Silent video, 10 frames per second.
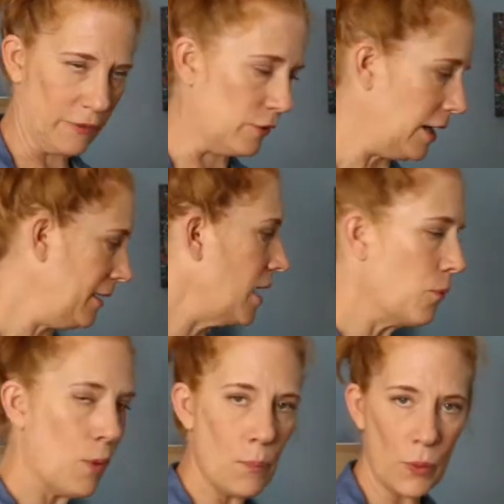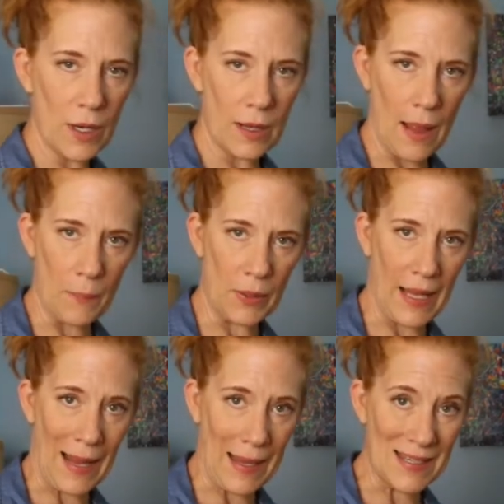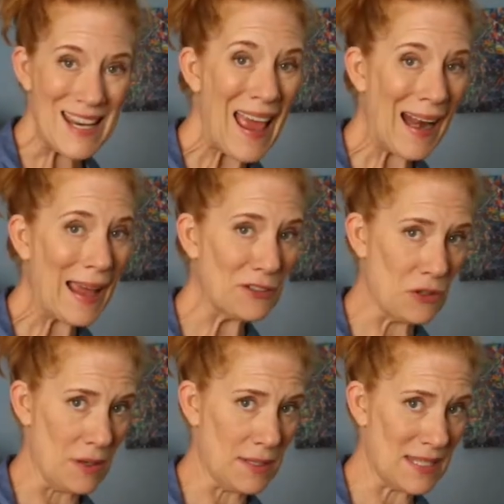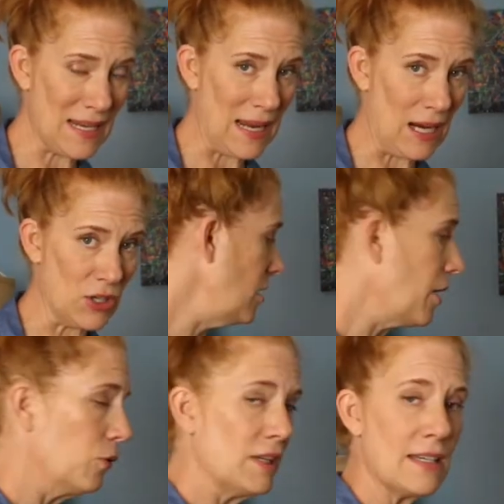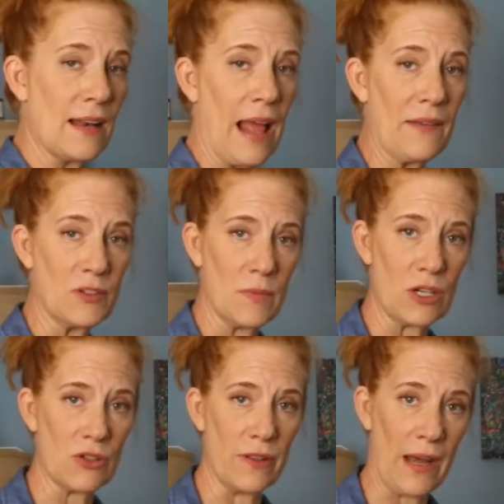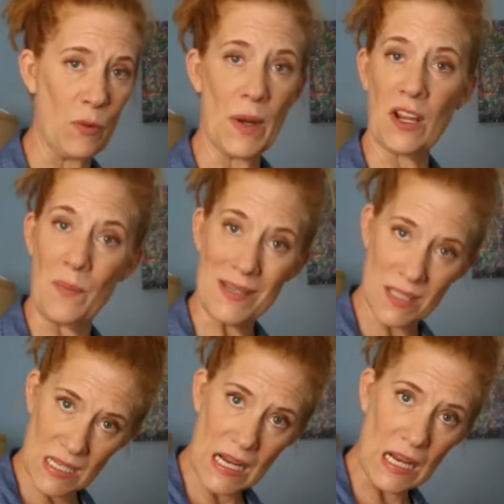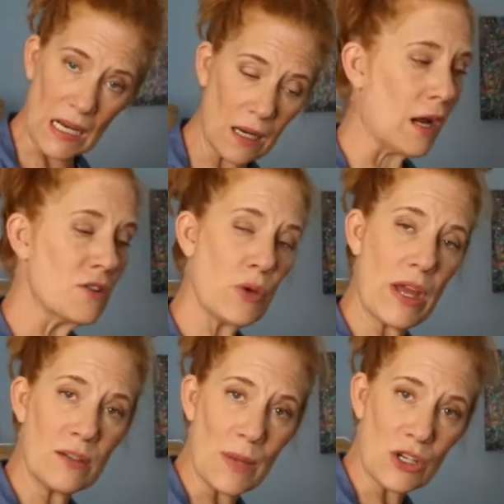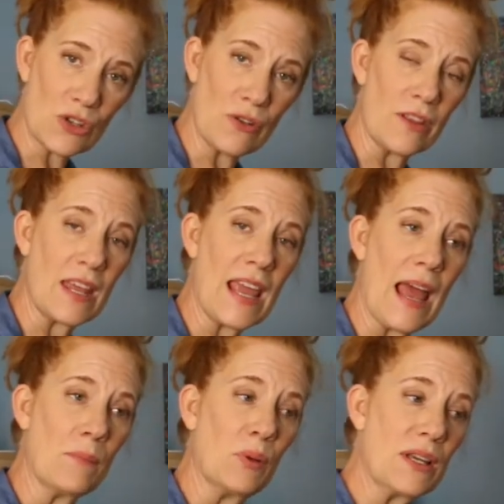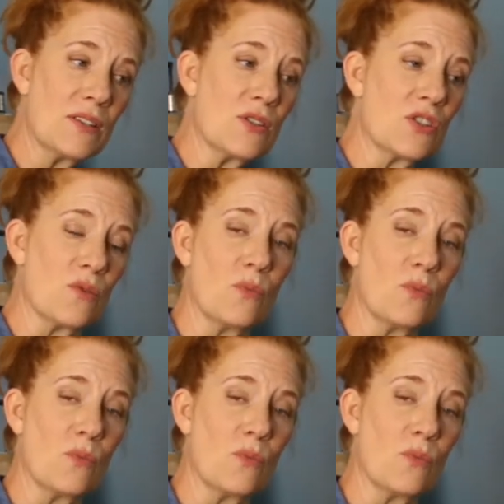right? At one point in that play, I had 10 actors on stage. Not only did I have to make sure that everybody could be seen, I also had to make sure that they had places to